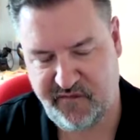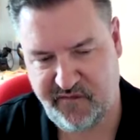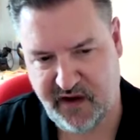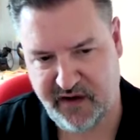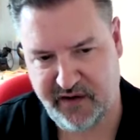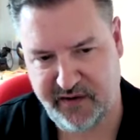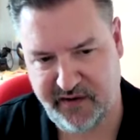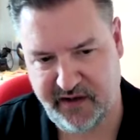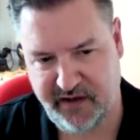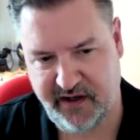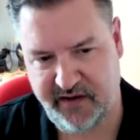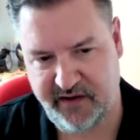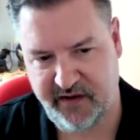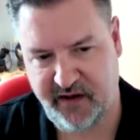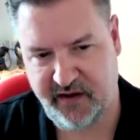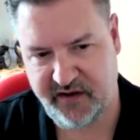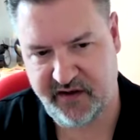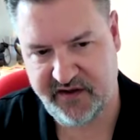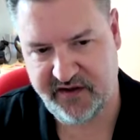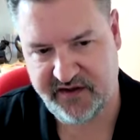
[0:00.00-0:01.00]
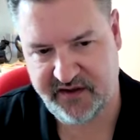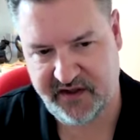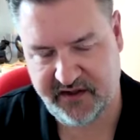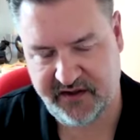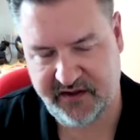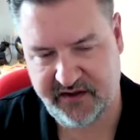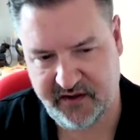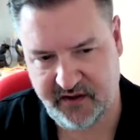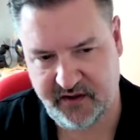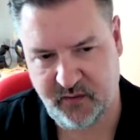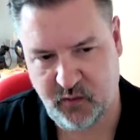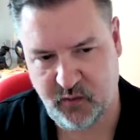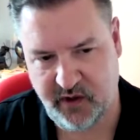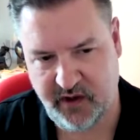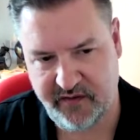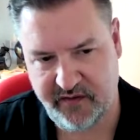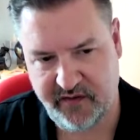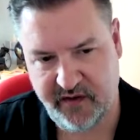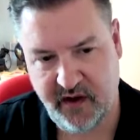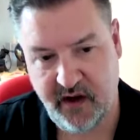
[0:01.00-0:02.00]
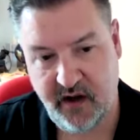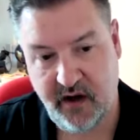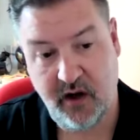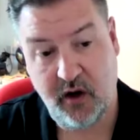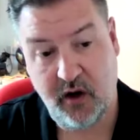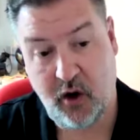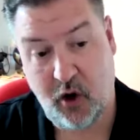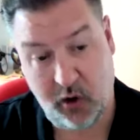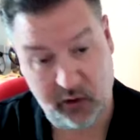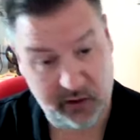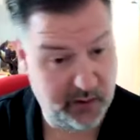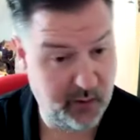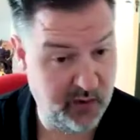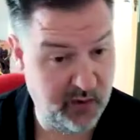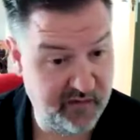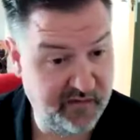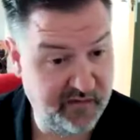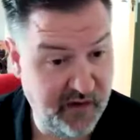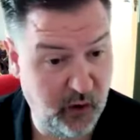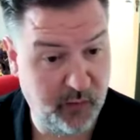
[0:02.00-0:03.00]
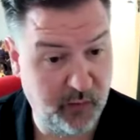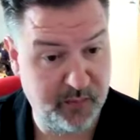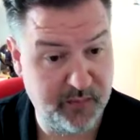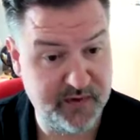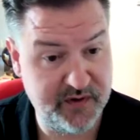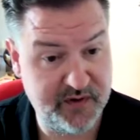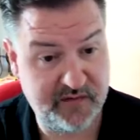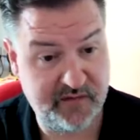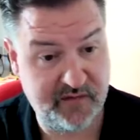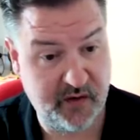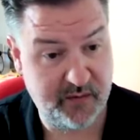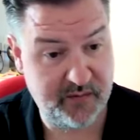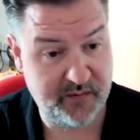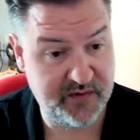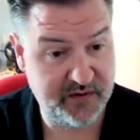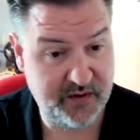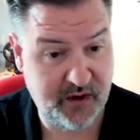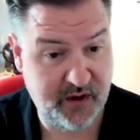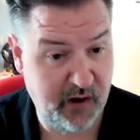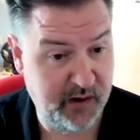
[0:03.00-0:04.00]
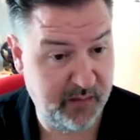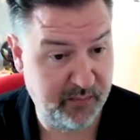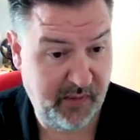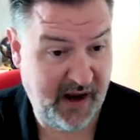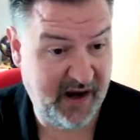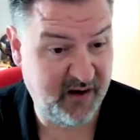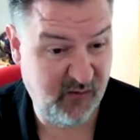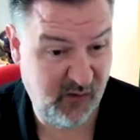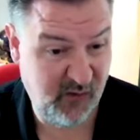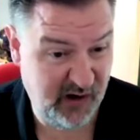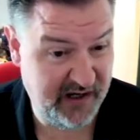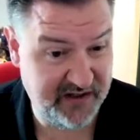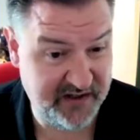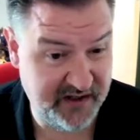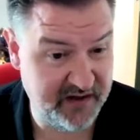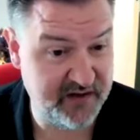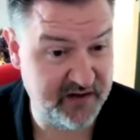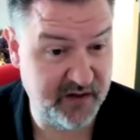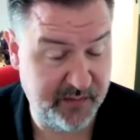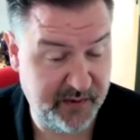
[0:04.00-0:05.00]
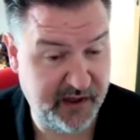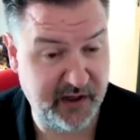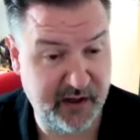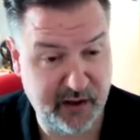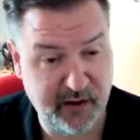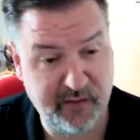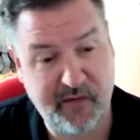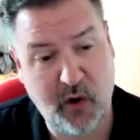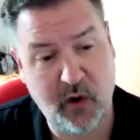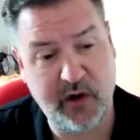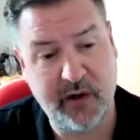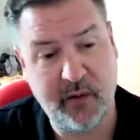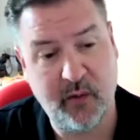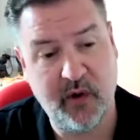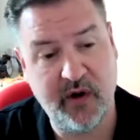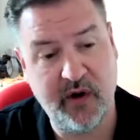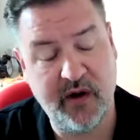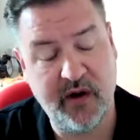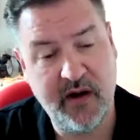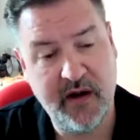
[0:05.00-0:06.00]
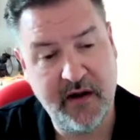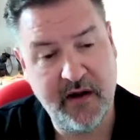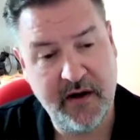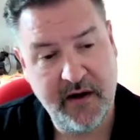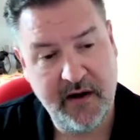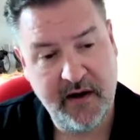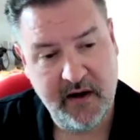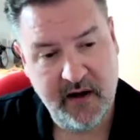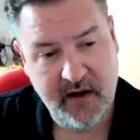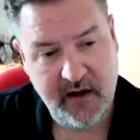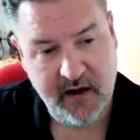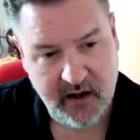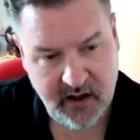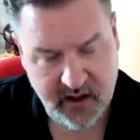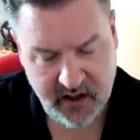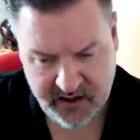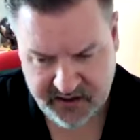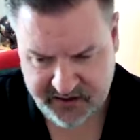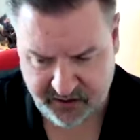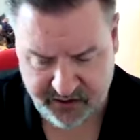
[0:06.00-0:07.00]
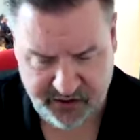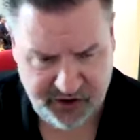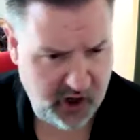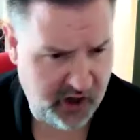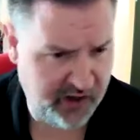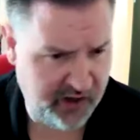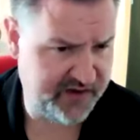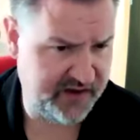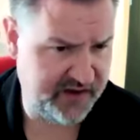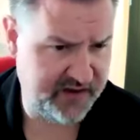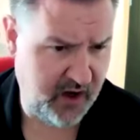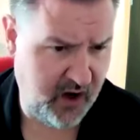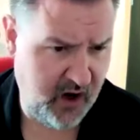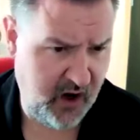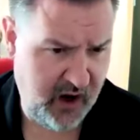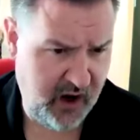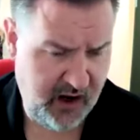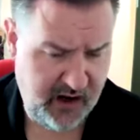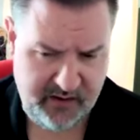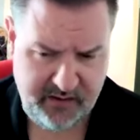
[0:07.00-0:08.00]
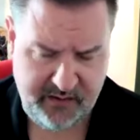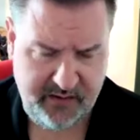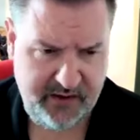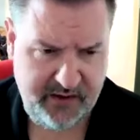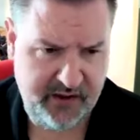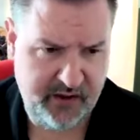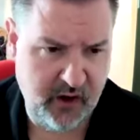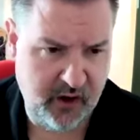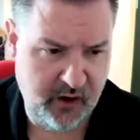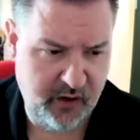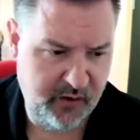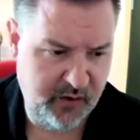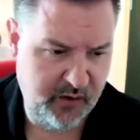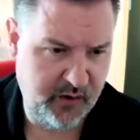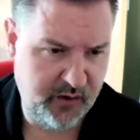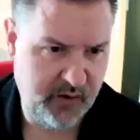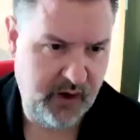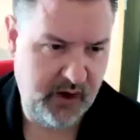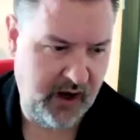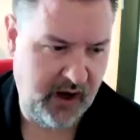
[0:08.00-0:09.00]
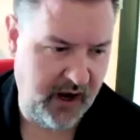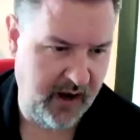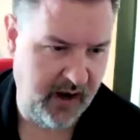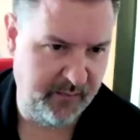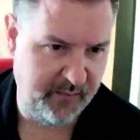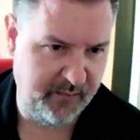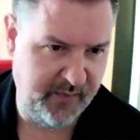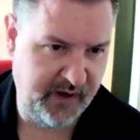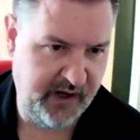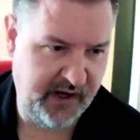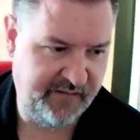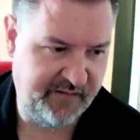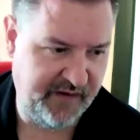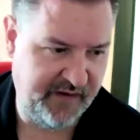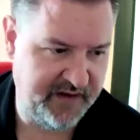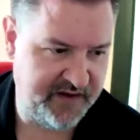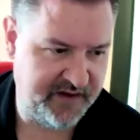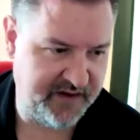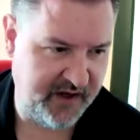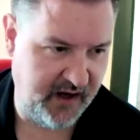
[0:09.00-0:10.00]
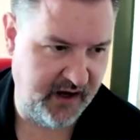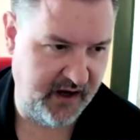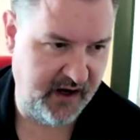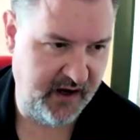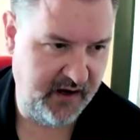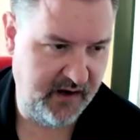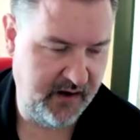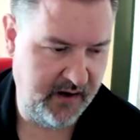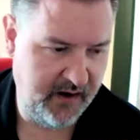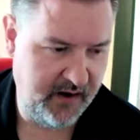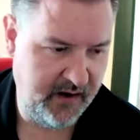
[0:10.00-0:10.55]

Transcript: funded and assisted with Hollywood films, but going back really since the beginning of Hollywood. So chances are, you know, um, if it's uh,